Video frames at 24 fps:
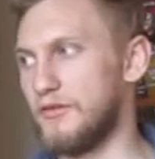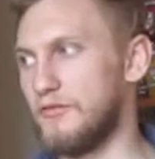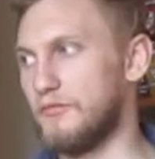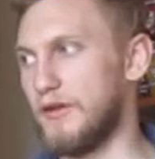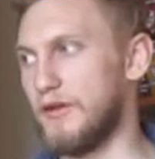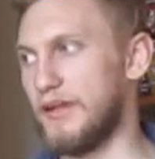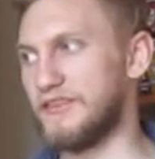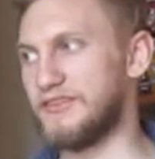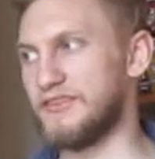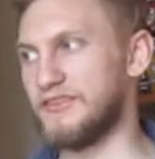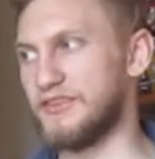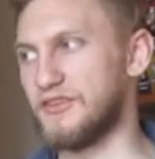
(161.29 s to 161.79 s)

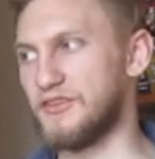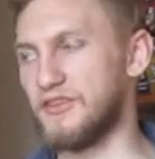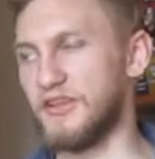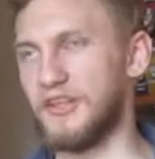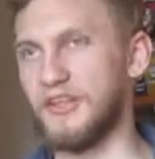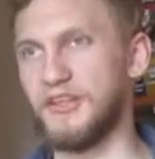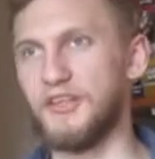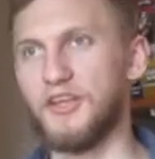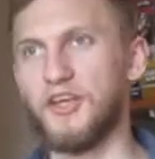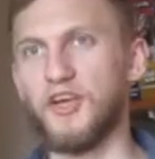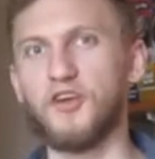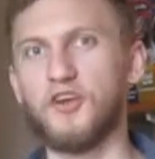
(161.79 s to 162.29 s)

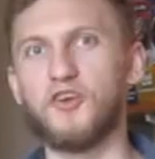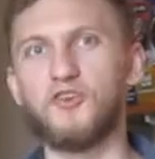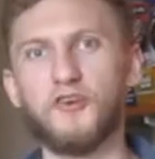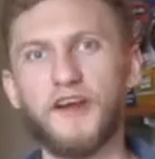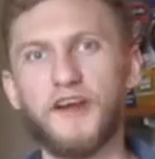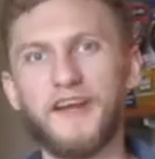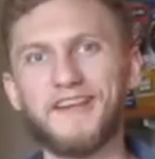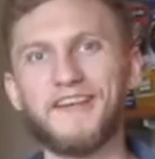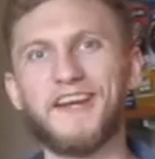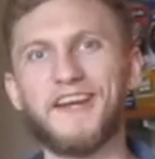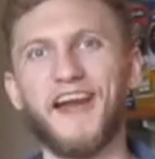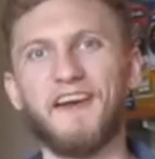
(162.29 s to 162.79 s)
basically a
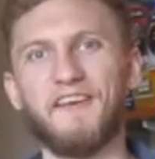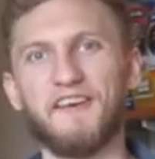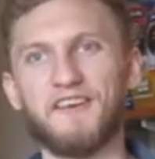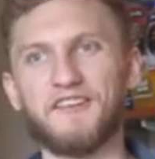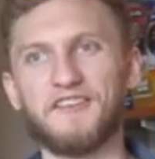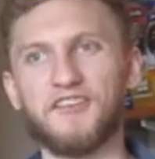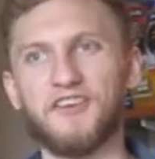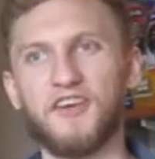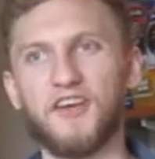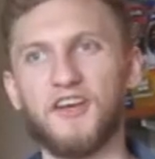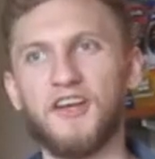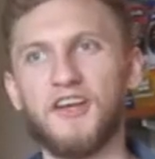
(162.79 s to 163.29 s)
great
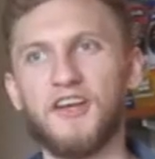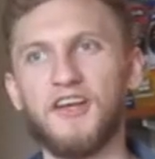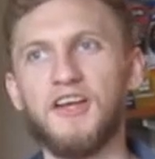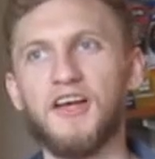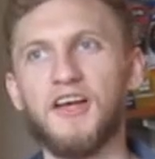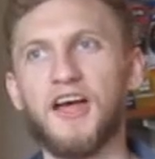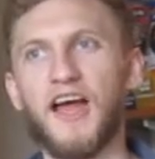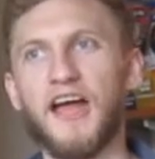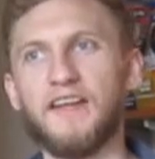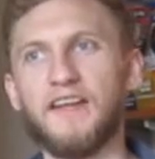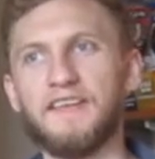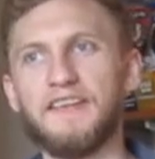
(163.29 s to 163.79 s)
character,
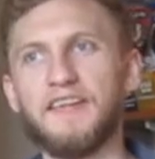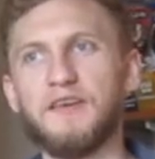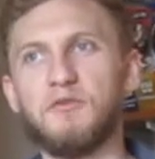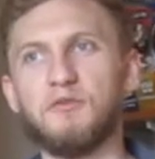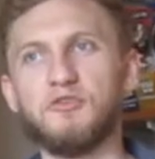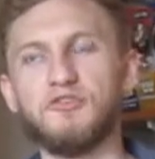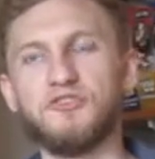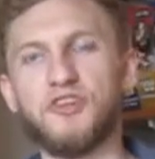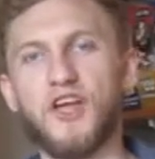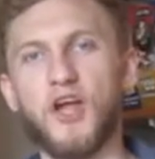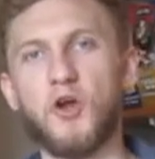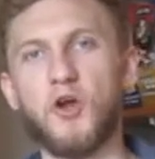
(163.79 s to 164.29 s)
and he
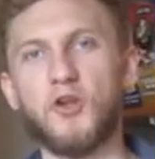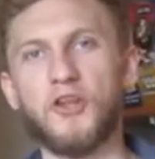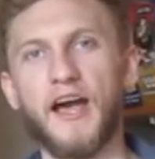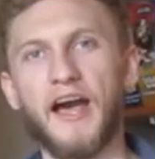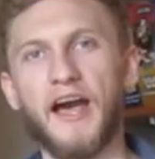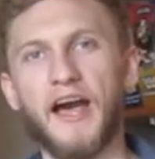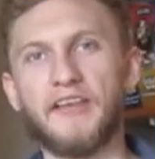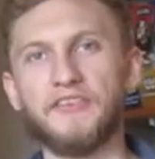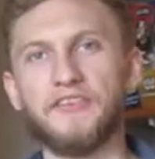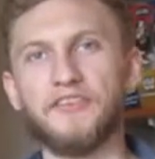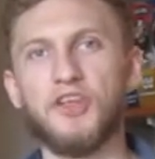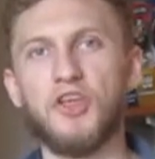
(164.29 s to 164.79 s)
was known
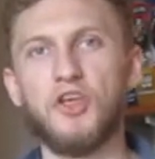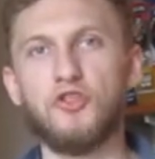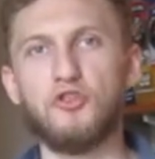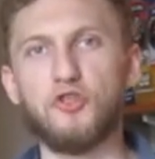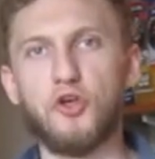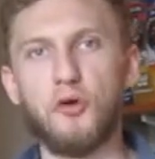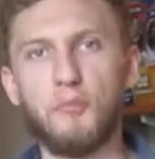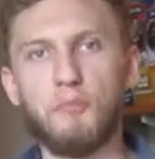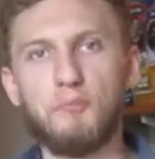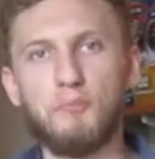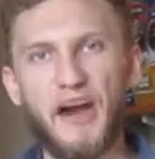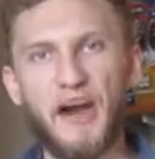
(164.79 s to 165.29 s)
as
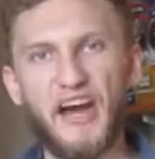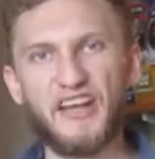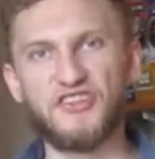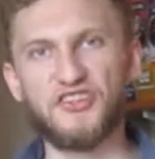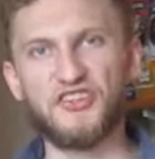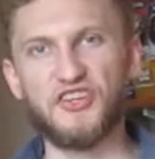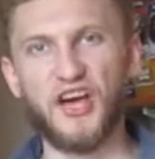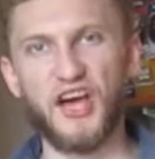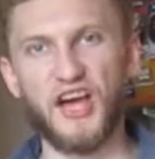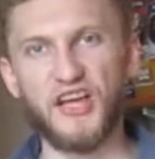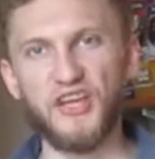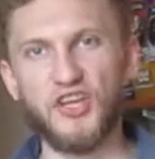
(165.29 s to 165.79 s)
the bad
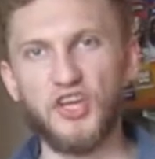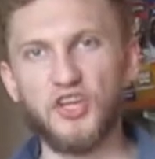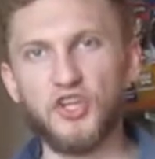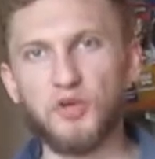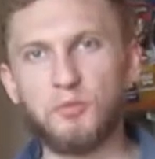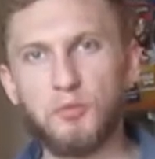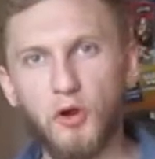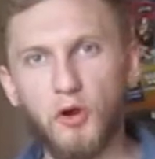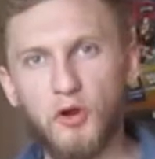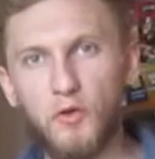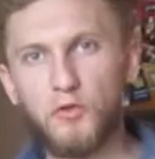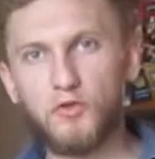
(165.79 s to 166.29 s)
guy.
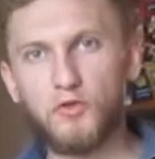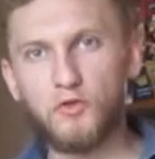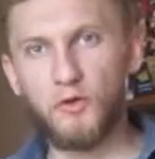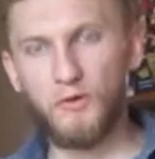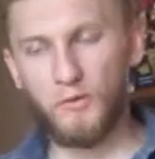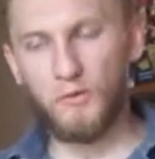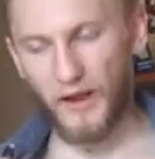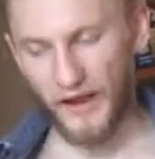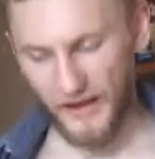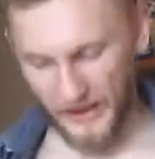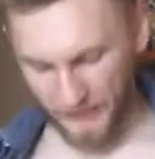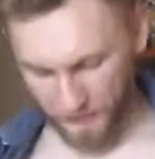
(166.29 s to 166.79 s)
You're probably
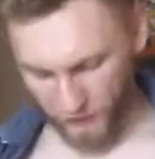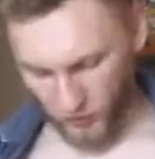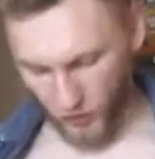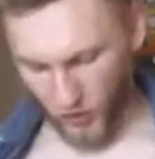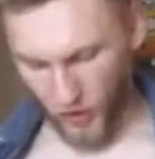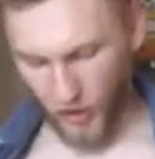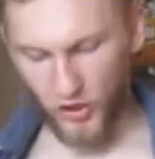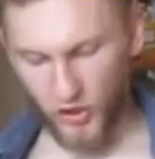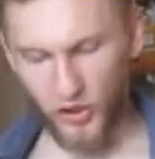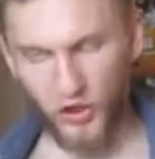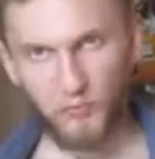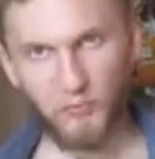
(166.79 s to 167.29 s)
wondering why I've
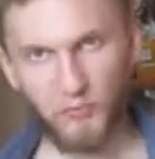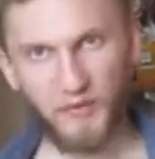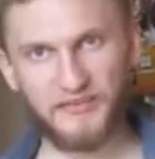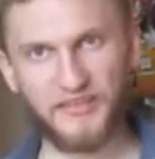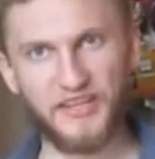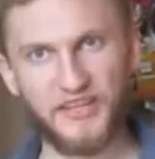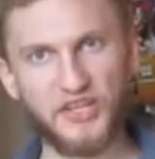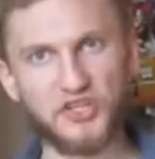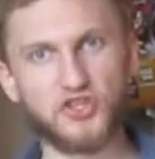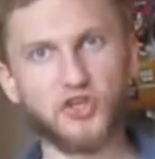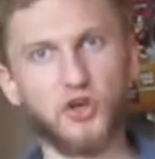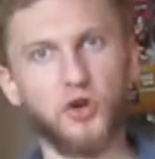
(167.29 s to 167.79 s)
got my
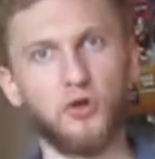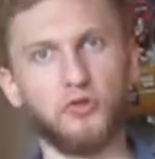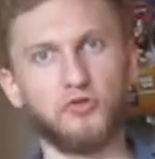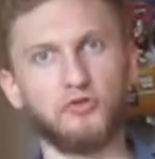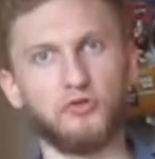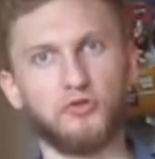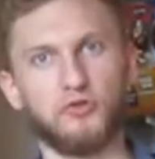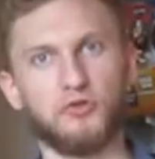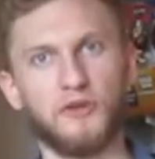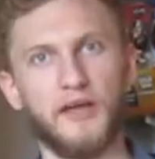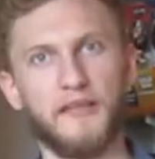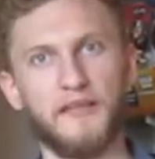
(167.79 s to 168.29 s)
t-shirt
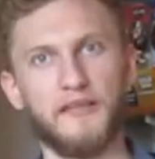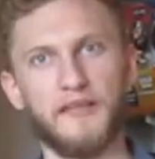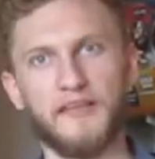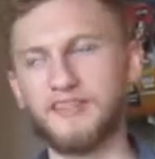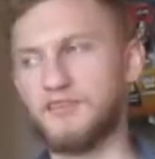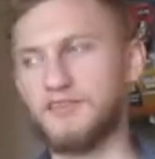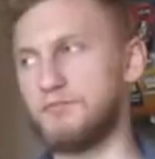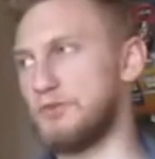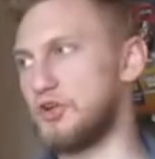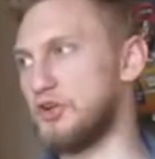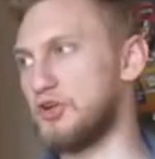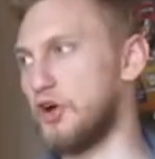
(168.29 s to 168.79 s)
undone like
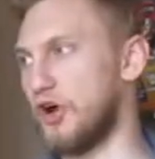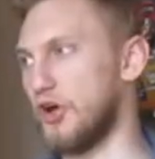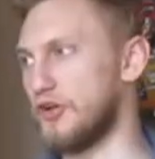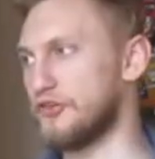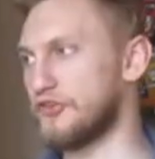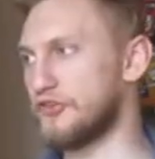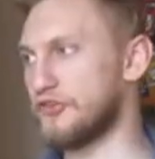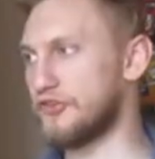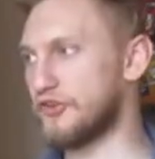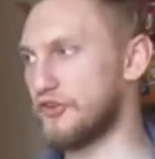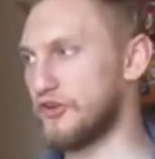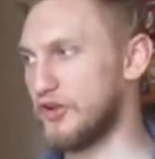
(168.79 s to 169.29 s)
this,
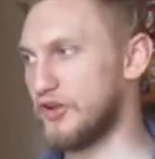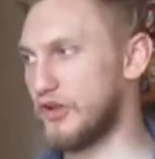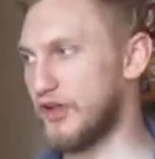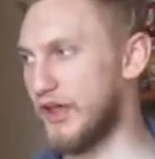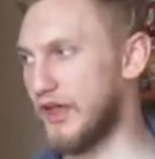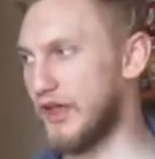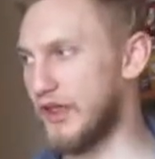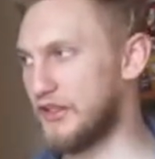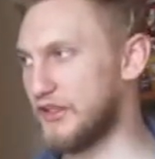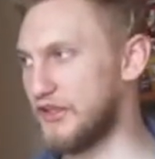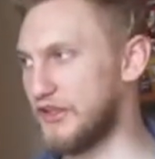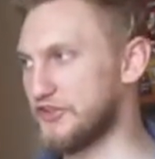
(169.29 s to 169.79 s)
because
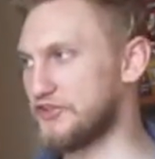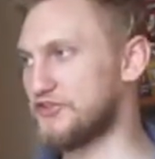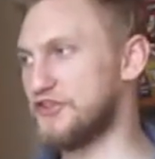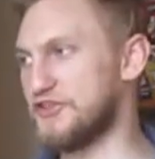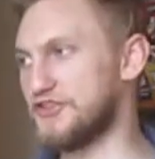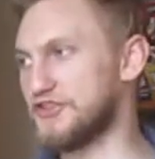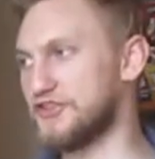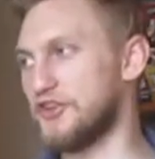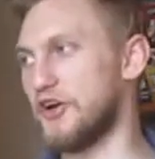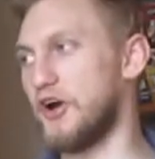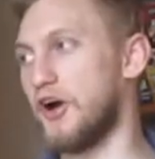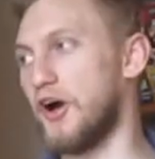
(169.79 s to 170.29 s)

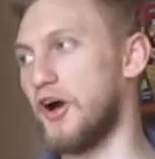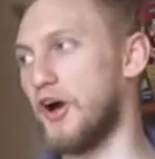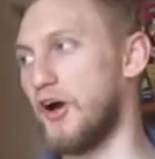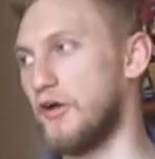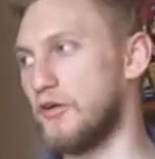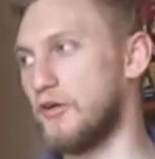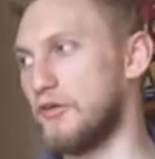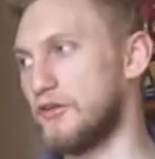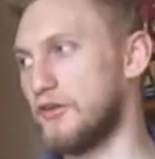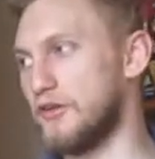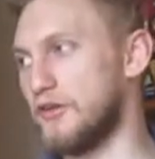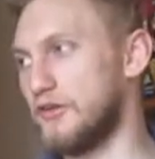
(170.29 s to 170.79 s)
literally Scott
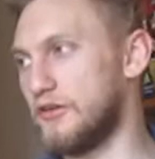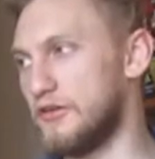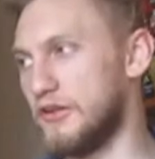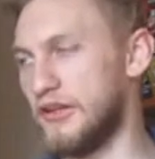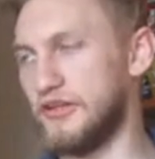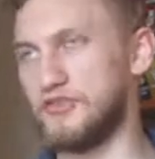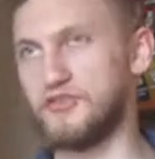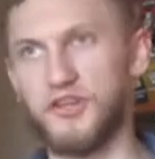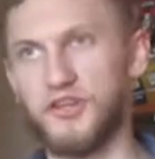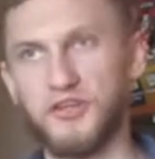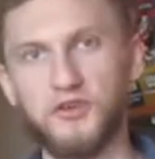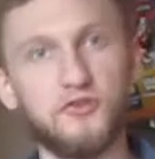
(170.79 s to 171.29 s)
Hall
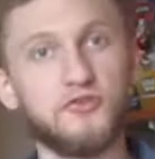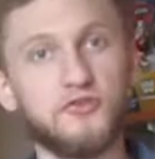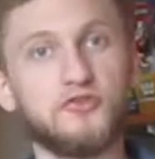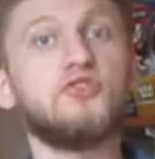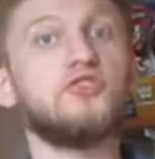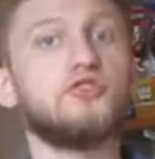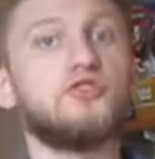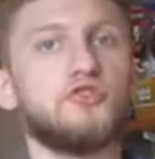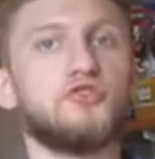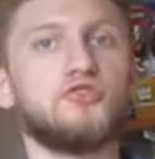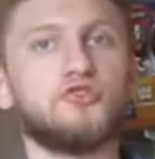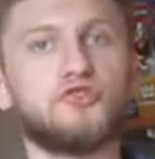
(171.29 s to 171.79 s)
literally
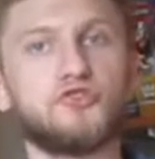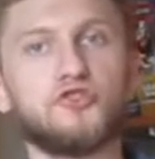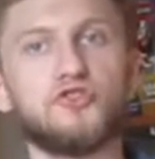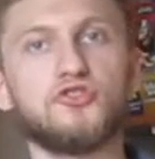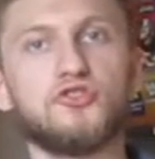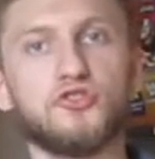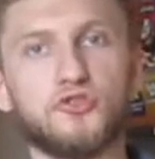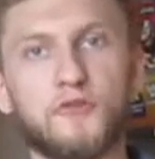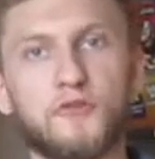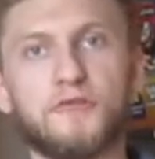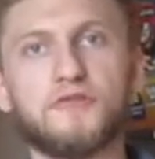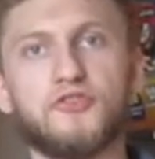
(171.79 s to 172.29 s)
just
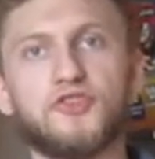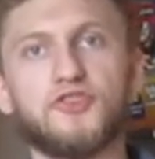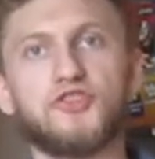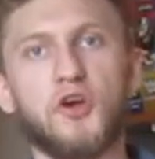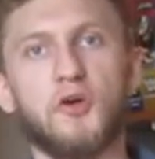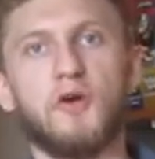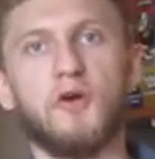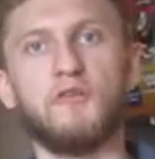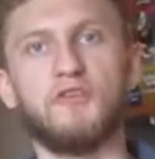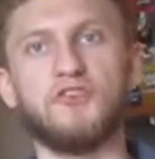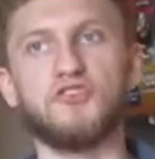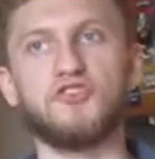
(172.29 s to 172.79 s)
loved to
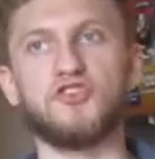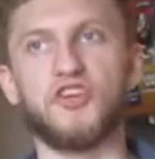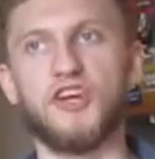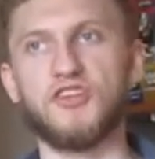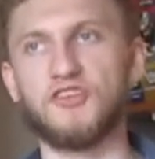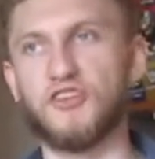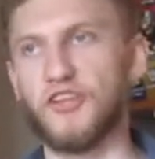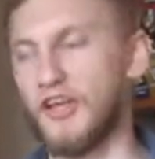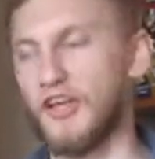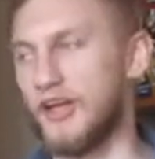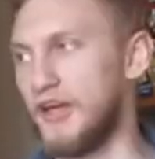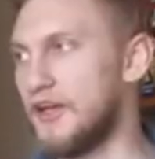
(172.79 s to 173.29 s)
show off his
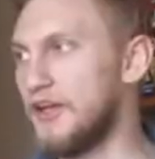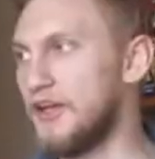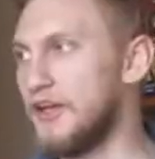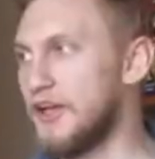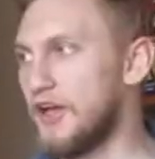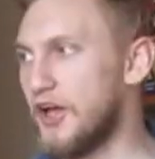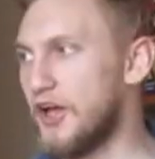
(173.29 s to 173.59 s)
chest hair.